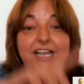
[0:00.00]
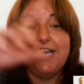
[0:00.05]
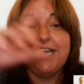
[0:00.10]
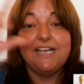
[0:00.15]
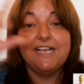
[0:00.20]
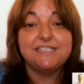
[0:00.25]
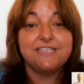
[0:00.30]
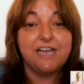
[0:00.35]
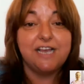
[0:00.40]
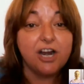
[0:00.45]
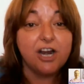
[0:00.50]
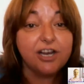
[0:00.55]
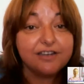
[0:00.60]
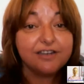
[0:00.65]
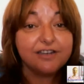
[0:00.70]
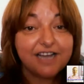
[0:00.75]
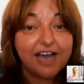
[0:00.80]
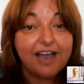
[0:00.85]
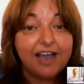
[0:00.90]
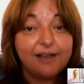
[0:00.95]
as
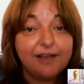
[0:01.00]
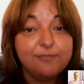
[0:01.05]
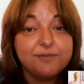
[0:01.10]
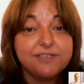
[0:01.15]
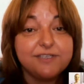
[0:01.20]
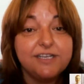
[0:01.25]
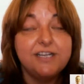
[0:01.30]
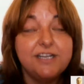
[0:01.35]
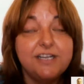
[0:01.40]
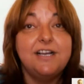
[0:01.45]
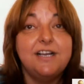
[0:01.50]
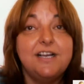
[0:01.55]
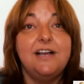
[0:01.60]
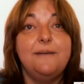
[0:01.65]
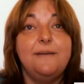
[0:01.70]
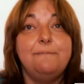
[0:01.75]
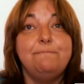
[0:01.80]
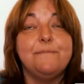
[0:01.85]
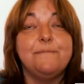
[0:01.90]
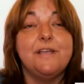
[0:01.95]
archetypes
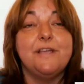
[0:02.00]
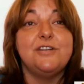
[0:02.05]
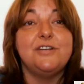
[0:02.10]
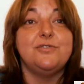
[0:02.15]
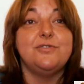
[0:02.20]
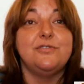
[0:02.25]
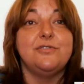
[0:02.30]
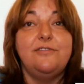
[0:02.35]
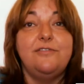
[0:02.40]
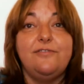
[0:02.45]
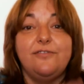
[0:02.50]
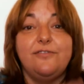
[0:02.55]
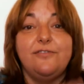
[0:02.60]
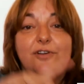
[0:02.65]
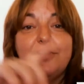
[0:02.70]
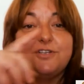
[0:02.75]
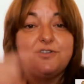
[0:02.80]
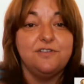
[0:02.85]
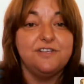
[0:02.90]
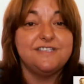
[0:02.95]
to
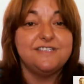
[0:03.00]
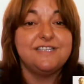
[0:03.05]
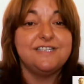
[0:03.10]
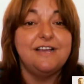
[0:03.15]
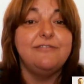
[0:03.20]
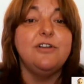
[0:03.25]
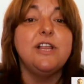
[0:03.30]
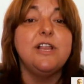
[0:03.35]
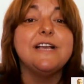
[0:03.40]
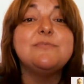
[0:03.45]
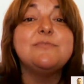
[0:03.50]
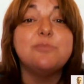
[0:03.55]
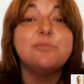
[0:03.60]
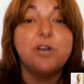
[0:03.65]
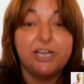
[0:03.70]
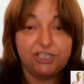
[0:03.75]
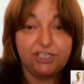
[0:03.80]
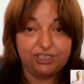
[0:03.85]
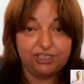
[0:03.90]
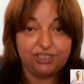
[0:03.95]
refer to the several
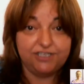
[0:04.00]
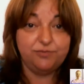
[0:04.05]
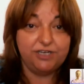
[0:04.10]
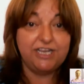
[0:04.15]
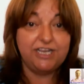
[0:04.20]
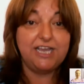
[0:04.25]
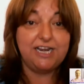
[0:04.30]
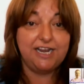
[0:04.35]
expressions we can